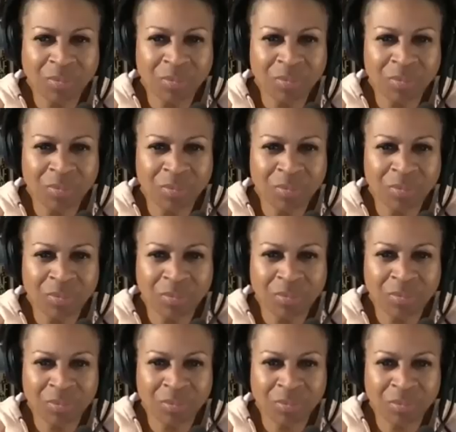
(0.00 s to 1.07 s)

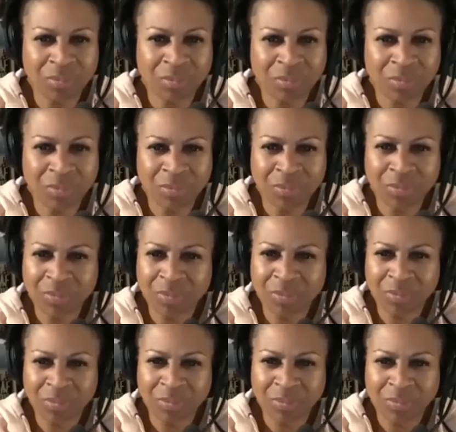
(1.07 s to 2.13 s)

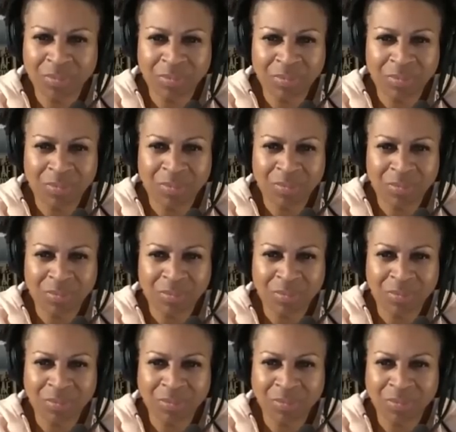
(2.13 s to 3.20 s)

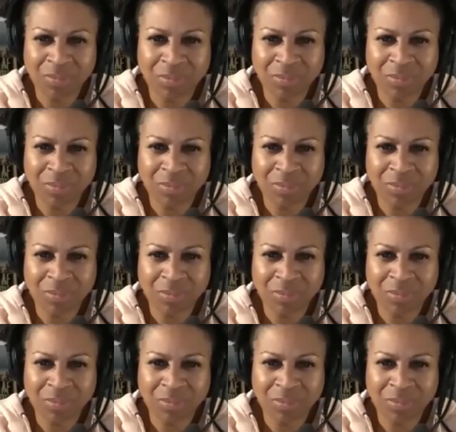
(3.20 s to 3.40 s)
No words are spoken by the person on screen.